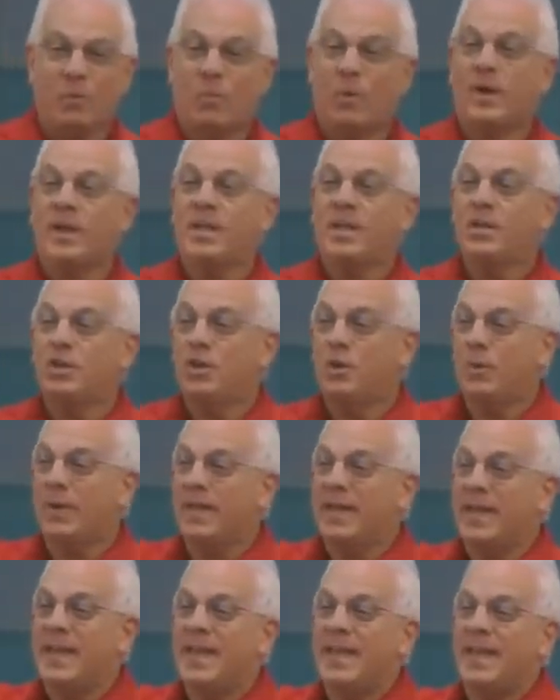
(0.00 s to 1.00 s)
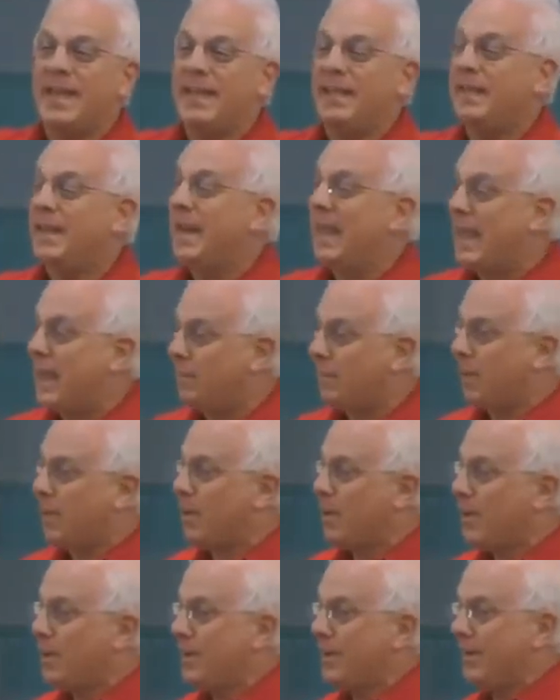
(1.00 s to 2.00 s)
What are you doing? Heating the
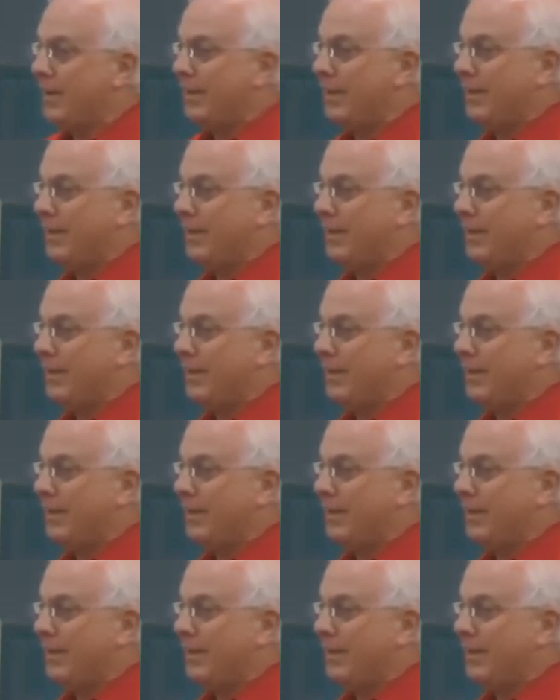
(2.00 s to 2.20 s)
neighborhood?